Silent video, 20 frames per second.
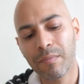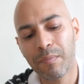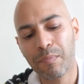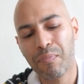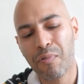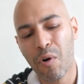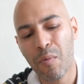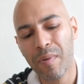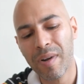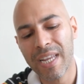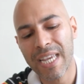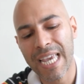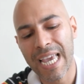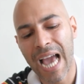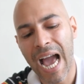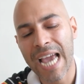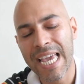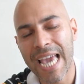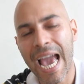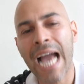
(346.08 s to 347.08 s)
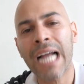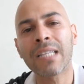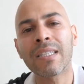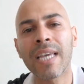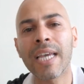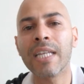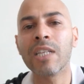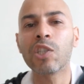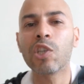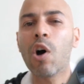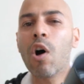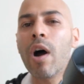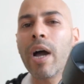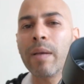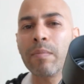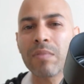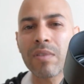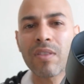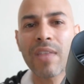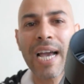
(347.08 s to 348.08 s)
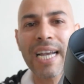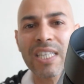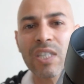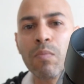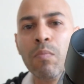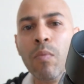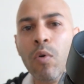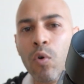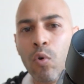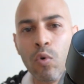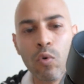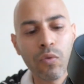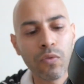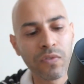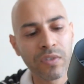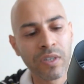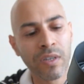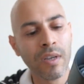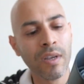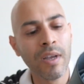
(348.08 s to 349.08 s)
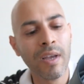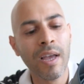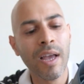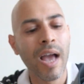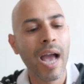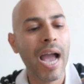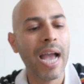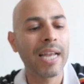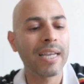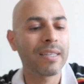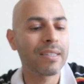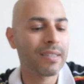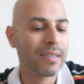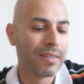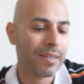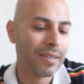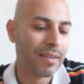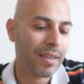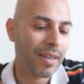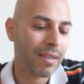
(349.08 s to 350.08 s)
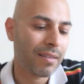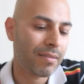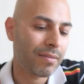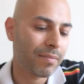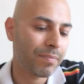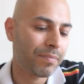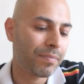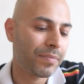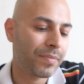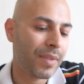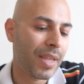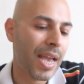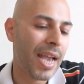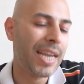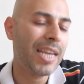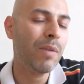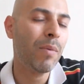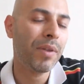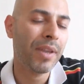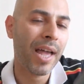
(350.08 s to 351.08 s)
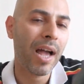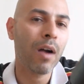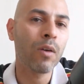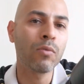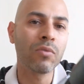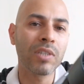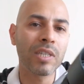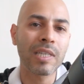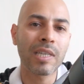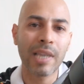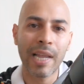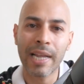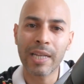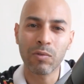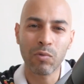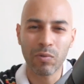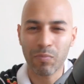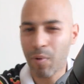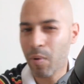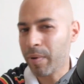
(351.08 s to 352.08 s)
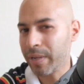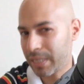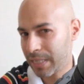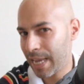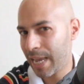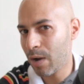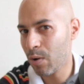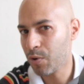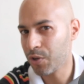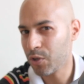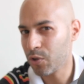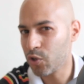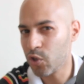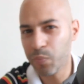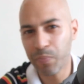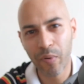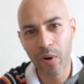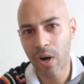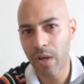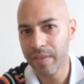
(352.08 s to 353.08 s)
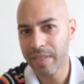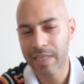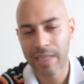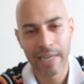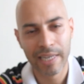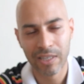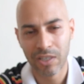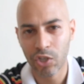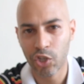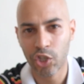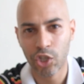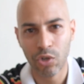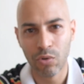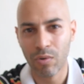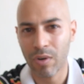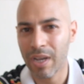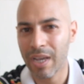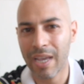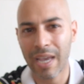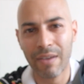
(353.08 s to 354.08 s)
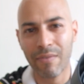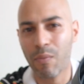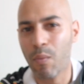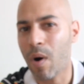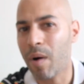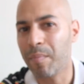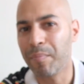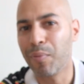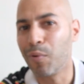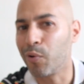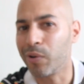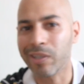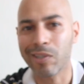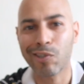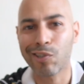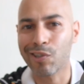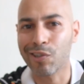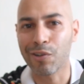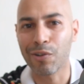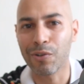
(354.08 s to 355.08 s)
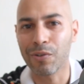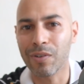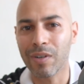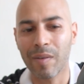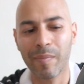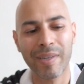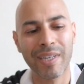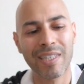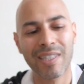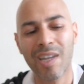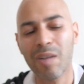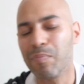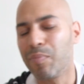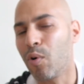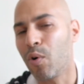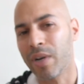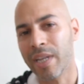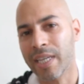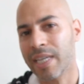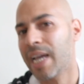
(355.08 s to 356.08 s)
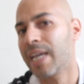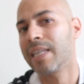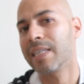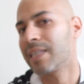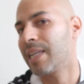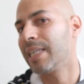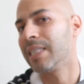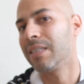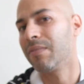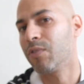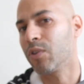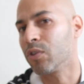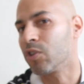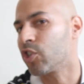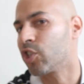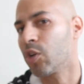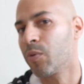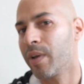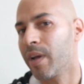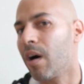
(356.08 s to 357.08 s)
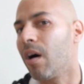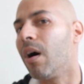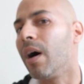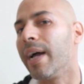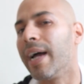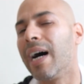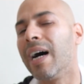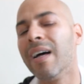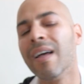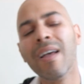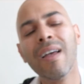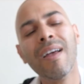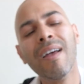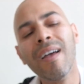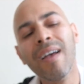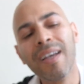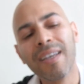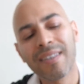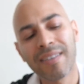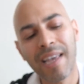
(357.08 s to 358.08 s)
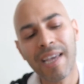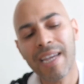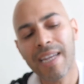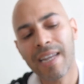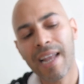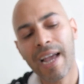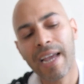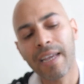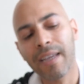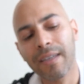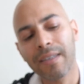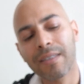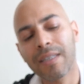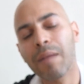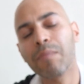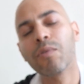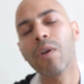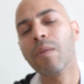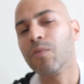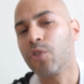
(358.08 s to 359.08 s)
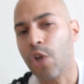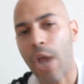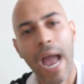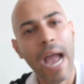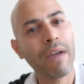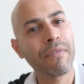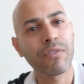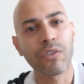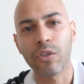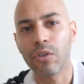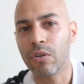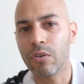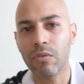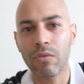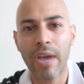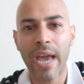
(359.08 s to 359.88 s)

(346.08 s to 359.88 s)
probably 8 out of 10 times that's moved. And anyone that owns this lens would probably tell you, you buy this lens to shoot at f1.2. I mean, there's no point in getting this lens if you're going to shoot it higher. Saying that, sometimes you have to